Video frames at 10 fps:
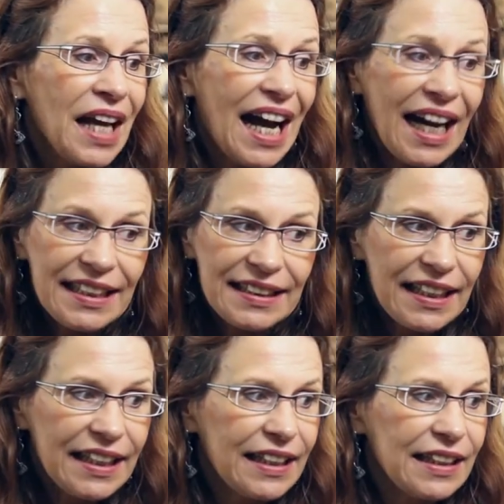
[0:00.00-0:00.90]
I
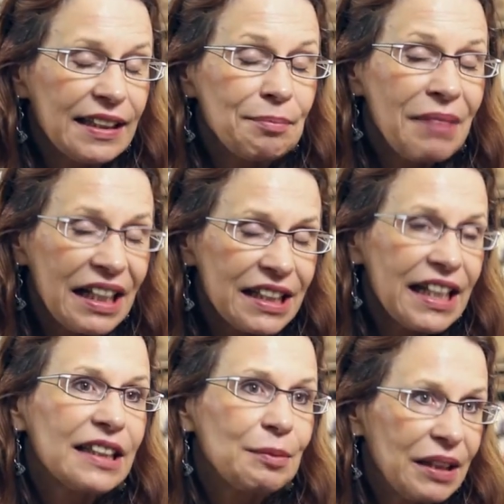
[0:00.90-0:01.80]
think much
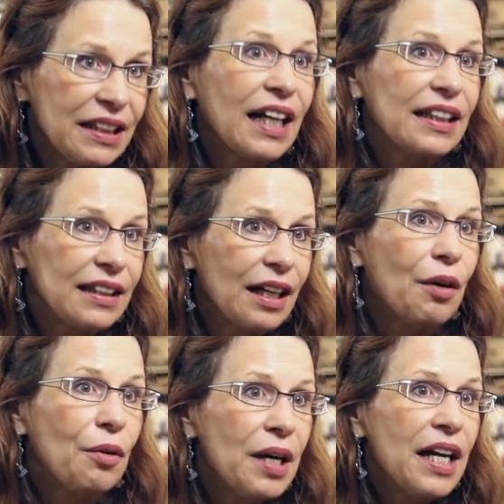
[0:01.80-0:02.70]
has been done
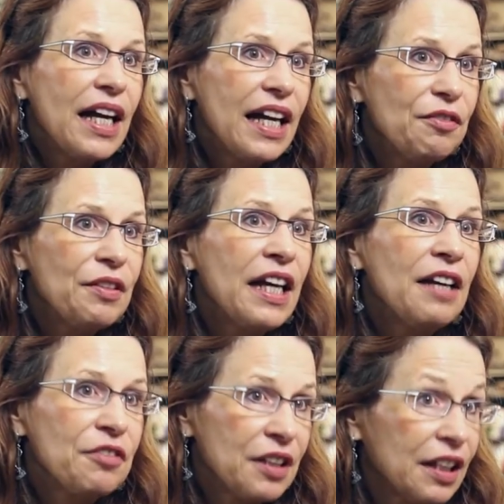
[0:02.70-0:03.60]
now. And we
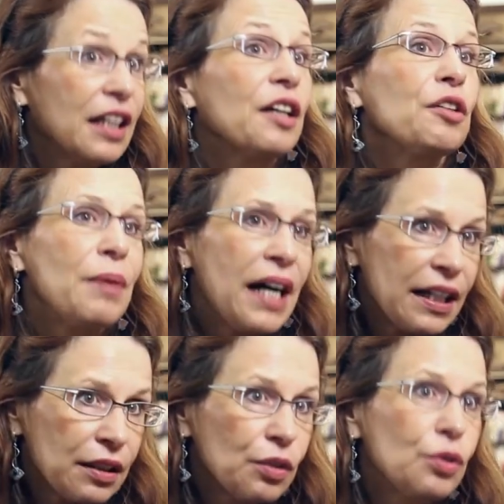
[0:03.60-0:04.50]
have a
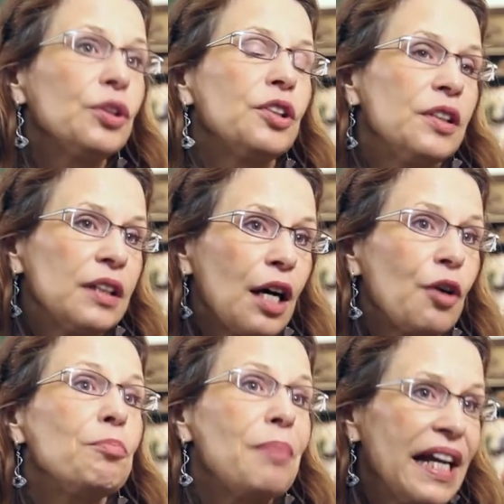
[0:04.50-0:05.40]
quite good
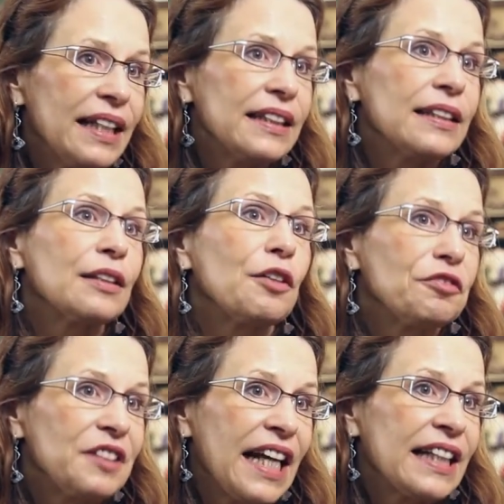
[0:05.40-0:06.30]
now basis
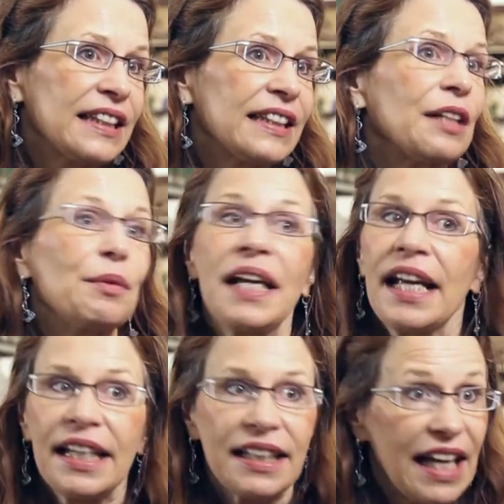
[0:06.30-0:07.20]
of texts than we
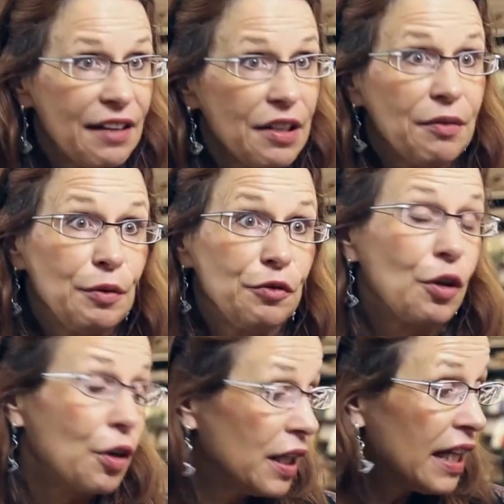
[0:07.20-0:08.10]
had ever
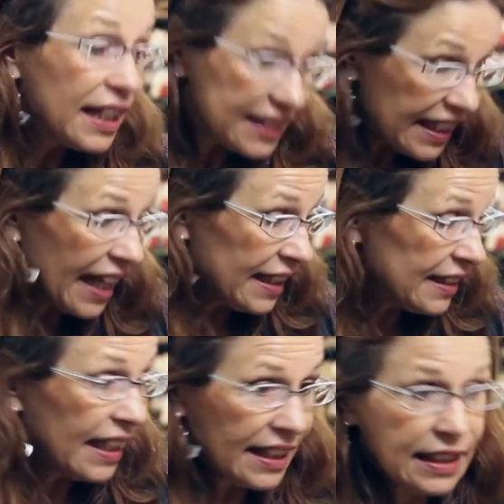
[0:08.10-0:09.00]
before.
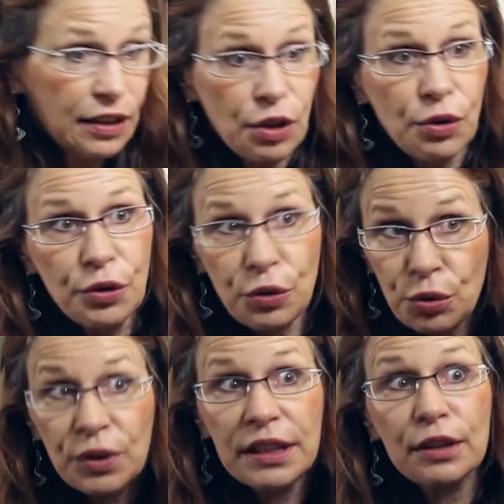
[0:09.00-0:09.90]
Thanks, as I told you,
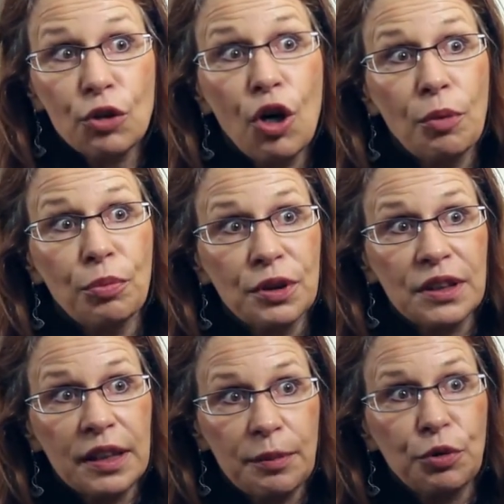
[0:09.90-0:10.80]
to this Corpus
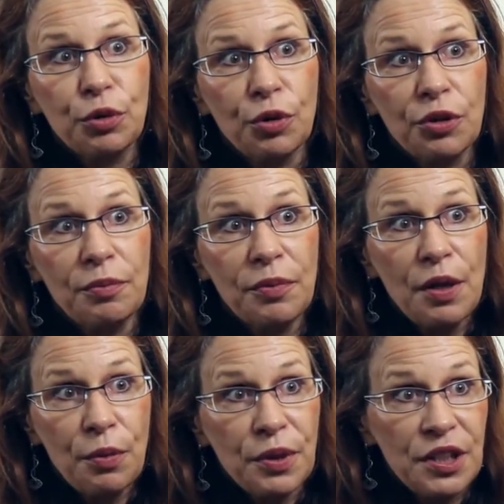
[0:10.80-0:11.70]
Scriptorum,
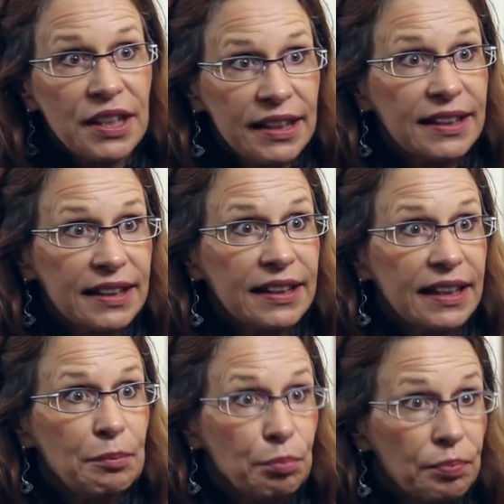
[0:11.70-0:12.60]
which is the